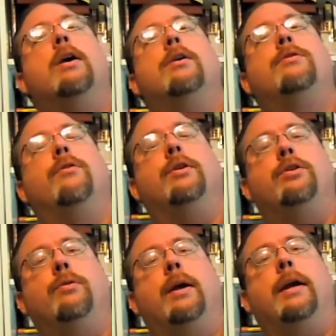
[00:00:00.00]
so
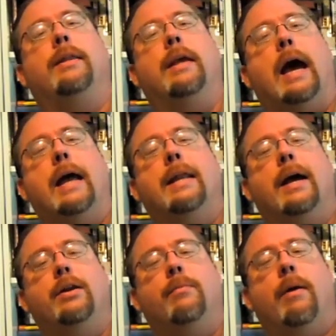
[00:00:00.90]
that you can get the
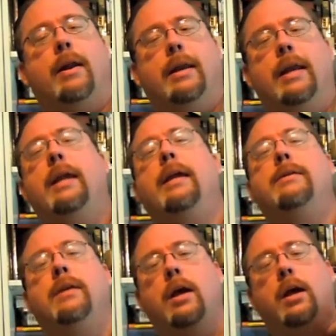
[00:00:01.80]
iodine your body
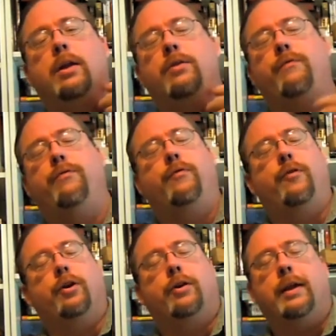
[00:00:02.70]
needs
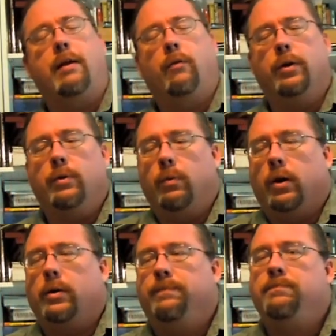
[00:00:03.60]
for your thyroid to
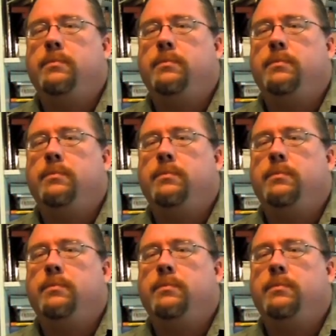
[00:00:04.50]
work.